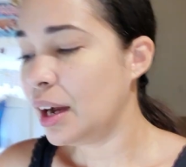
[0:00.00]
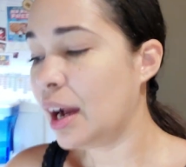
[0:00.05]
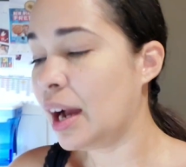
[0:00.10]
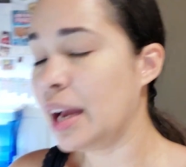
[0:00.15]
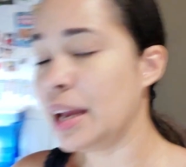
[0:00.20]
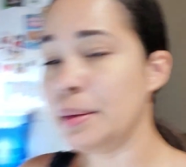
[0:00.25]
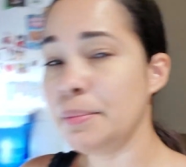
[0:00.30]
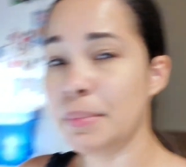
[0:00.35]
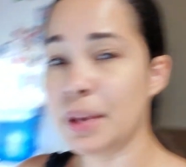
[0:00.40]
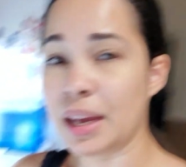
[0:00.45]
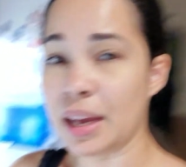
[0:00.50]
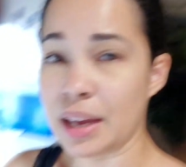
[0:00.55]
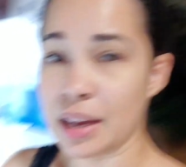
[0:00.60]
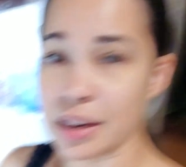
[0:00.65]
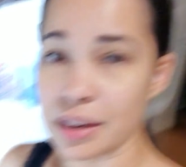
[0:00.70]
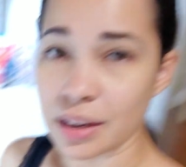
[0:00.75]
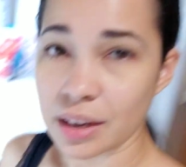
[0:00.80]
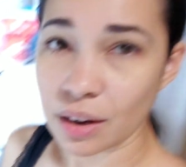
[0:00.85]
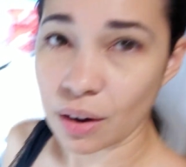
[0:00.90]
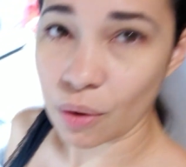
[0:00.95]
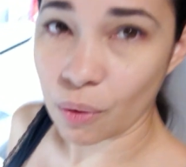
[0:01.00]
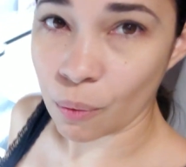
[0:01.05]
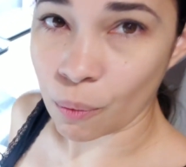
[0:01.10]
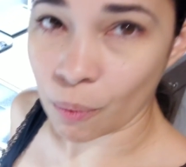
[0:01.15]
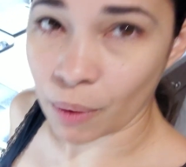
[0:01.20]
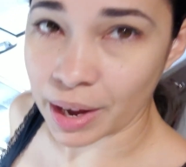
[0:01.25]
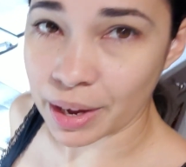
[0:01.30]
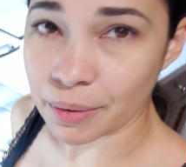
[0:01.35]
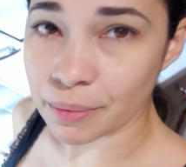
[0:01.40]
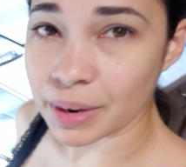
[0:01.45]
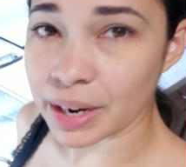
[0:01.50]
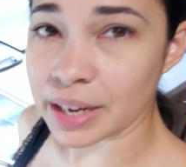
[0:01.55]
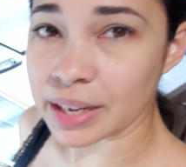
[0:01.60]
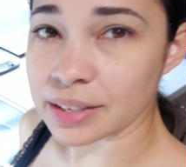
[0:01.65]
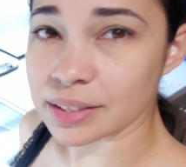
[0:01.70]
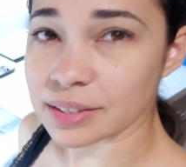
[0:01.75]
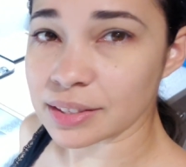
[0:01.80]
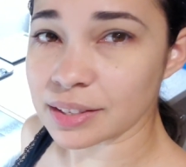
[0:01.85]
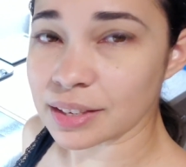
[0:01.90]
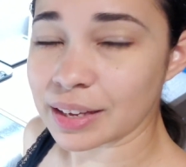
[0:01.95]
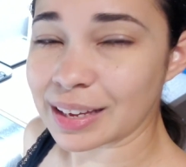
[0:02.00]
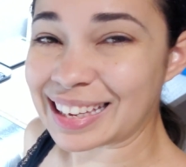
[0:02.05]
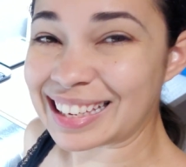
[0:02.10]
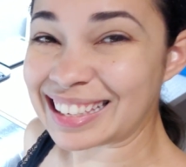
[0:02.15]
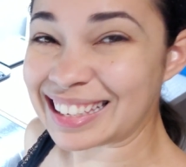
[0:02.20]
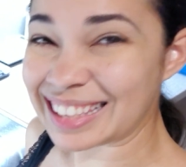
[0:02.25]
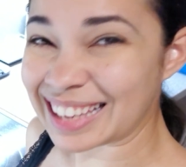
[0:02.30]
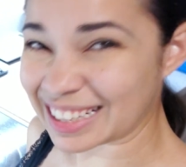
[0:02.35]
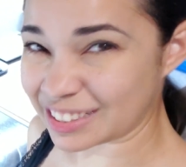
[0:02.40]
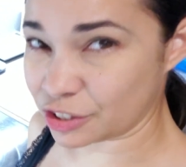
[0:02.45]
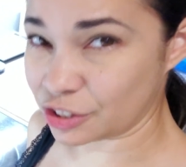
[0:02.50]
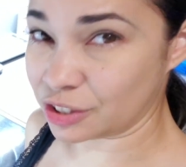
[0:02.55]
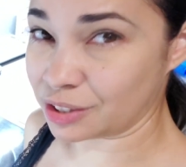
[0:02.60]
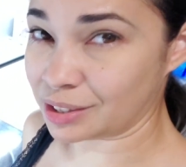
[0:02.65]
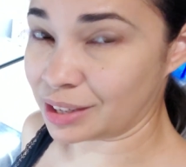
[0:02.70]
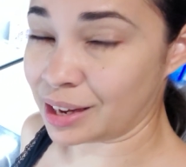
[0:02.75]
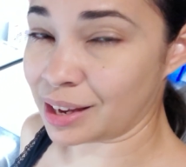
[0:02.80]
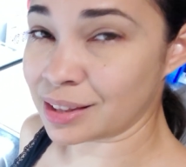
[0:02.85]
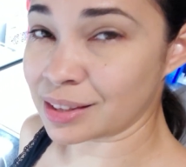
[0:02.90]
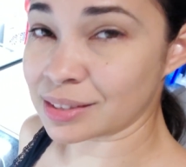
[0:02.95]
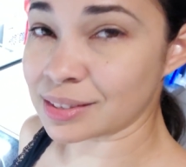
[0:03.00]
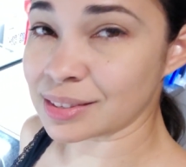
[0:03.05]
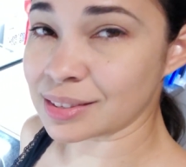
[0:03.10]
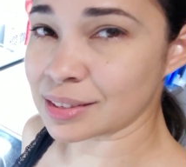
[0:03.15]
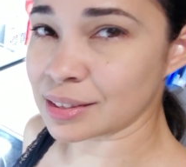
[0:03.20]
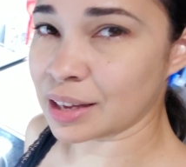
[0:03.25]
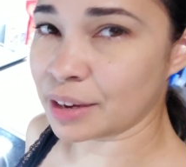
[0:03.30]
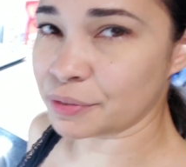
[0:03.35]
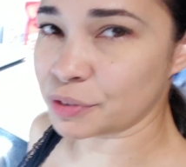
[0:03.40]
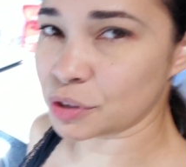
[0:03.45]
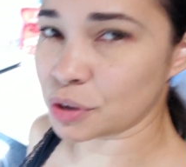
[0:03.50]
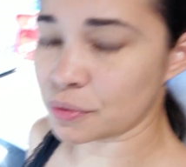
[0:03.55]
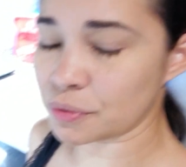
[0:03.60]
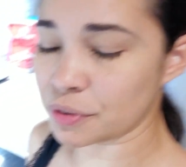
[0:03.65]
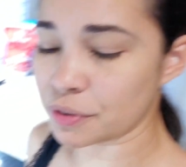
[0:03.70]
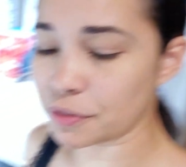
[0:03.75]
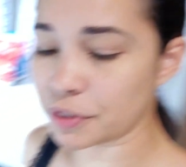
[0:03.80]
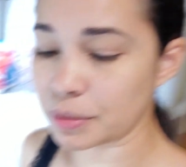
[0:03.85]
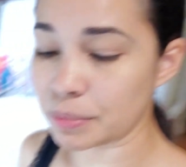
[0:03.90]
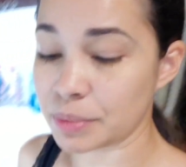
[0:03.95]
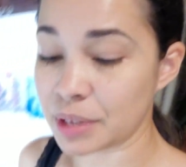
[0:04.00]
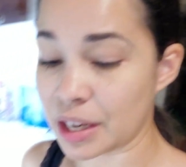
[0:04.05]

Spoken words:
I made white rice yesterday. This is leftover from